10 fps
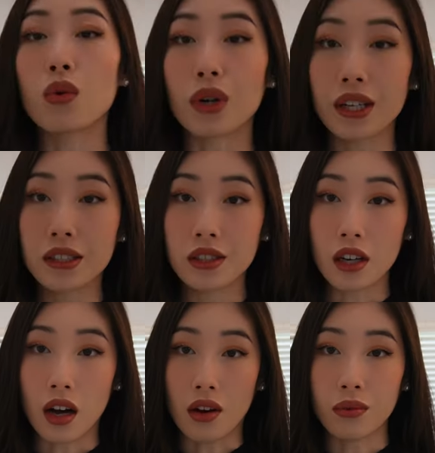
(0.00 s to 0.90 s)
We're going to
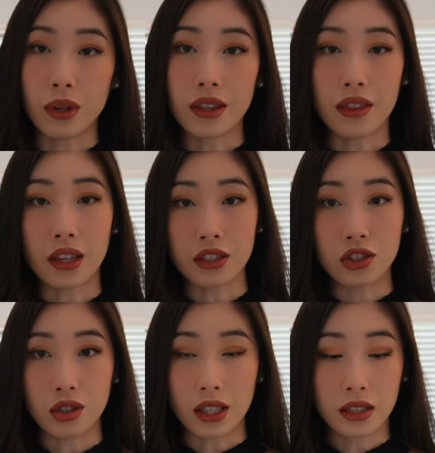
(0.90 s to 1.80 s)
start off with
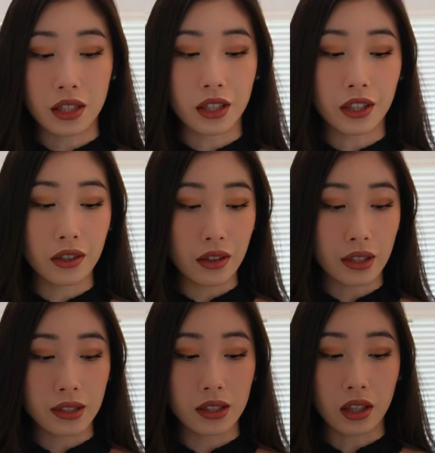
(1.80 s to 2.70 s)
this dress here.
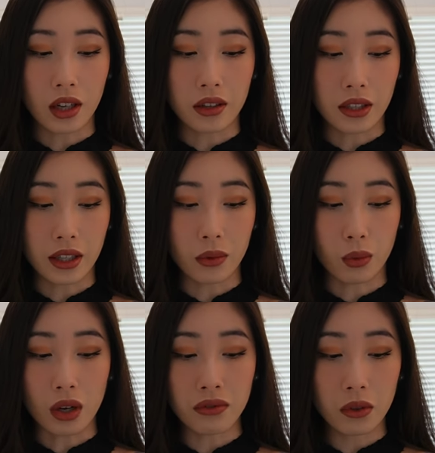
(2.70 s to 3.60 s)
This is called the
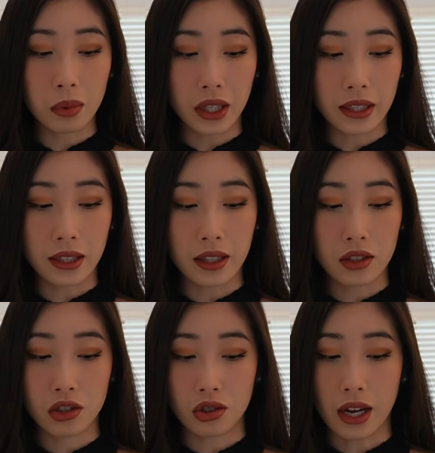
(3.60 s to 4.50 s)
ruffle
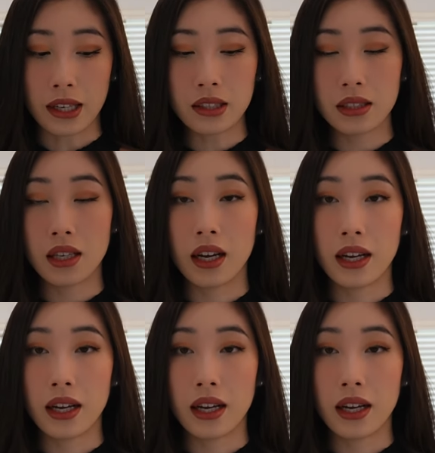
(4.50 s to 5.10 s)
pleated dress.